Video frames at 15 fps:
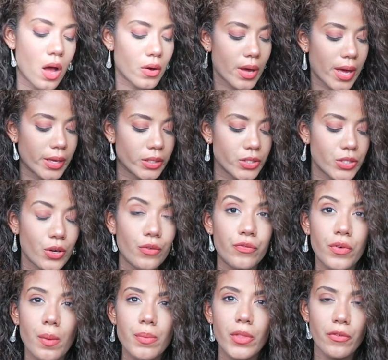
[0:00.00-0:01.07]
Okay, so
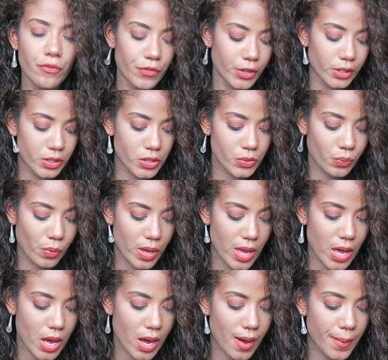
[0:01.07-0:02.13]
from the first
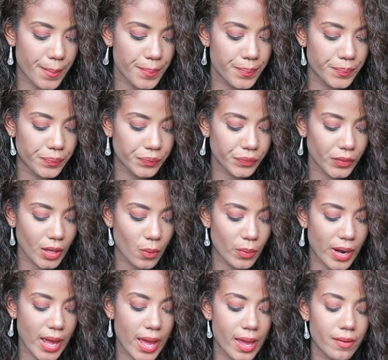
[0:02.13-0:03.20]
week,
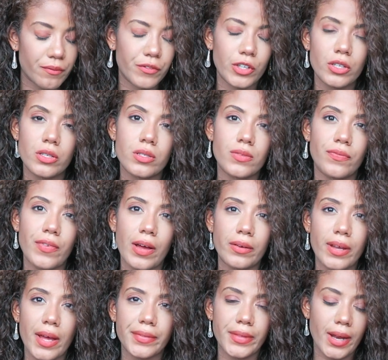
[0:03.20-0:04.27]
when I first
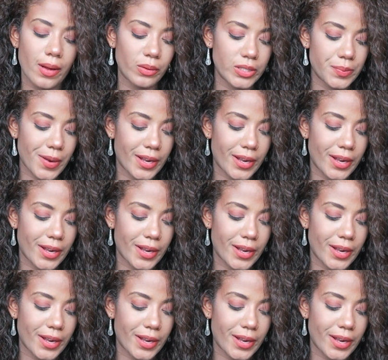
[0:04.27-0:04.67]
found out that I was